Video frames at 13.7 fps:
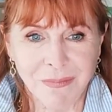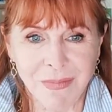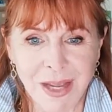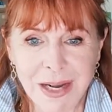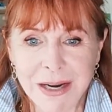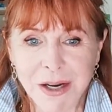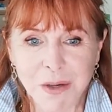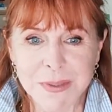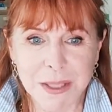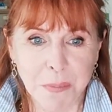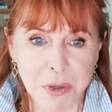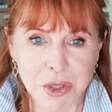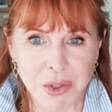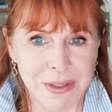And I hope
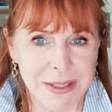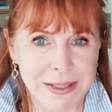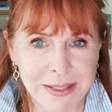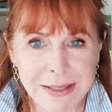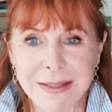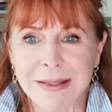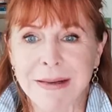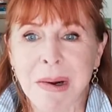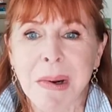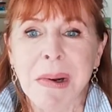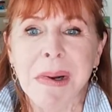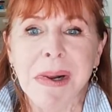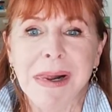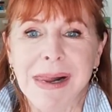someone joins us.
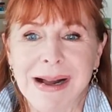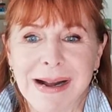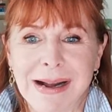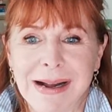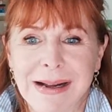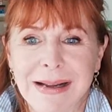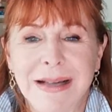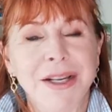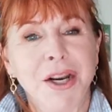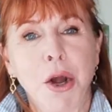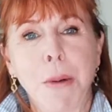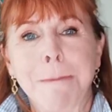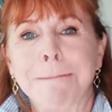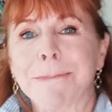Uh, and you
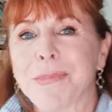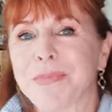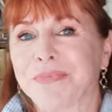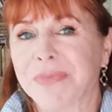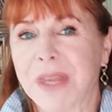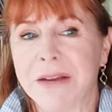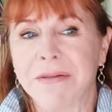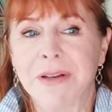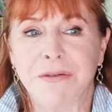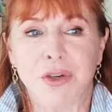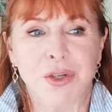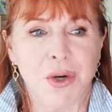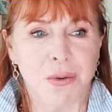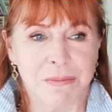know, even if
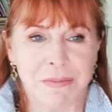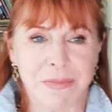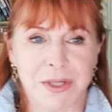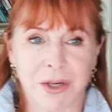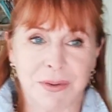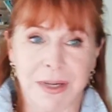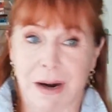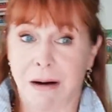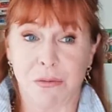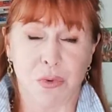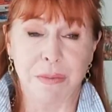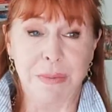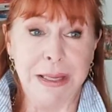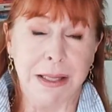you don't aren't
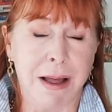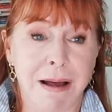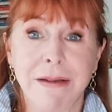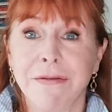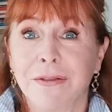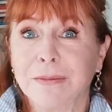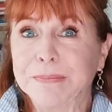with me live,